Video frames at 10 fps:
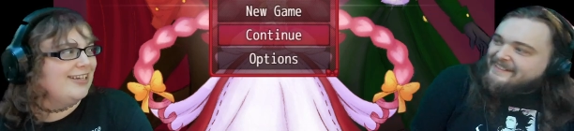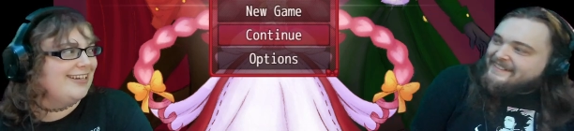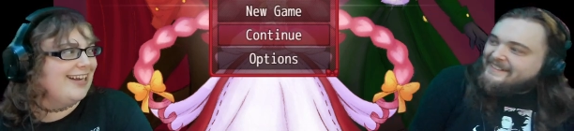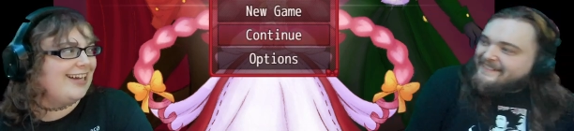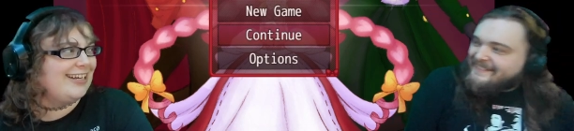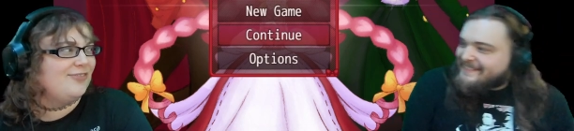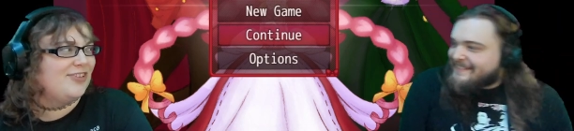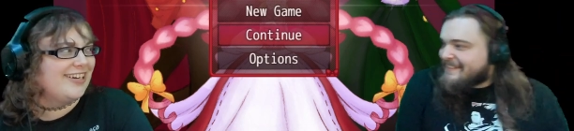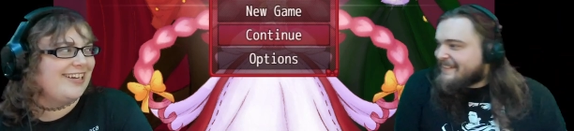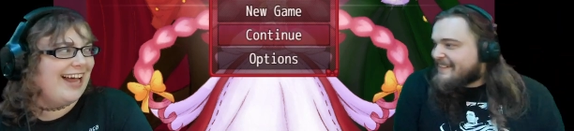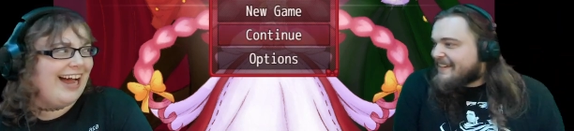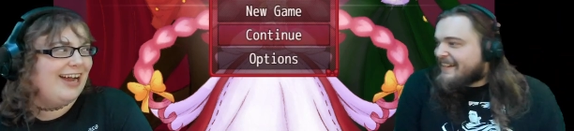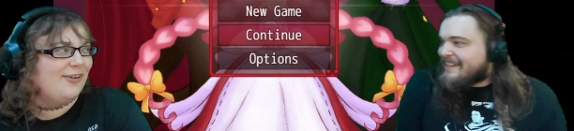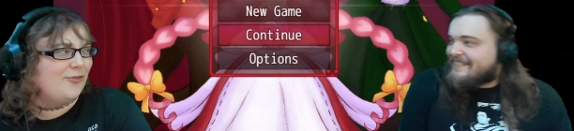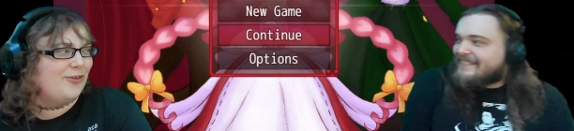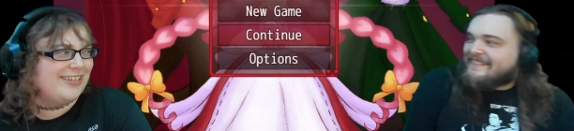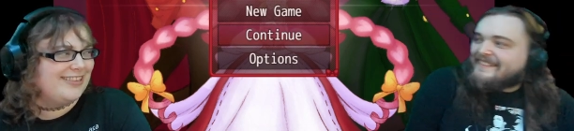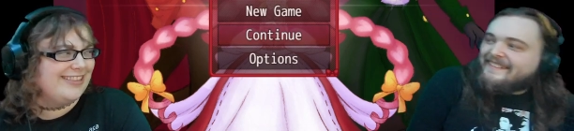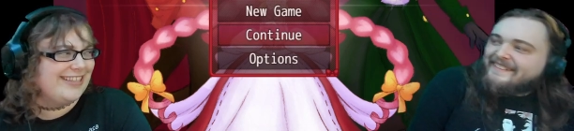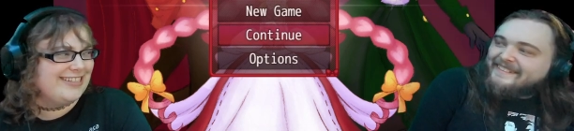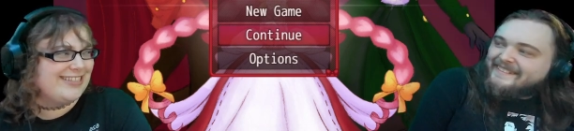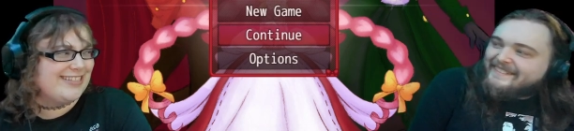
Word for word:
Speaker 1: not even alive when these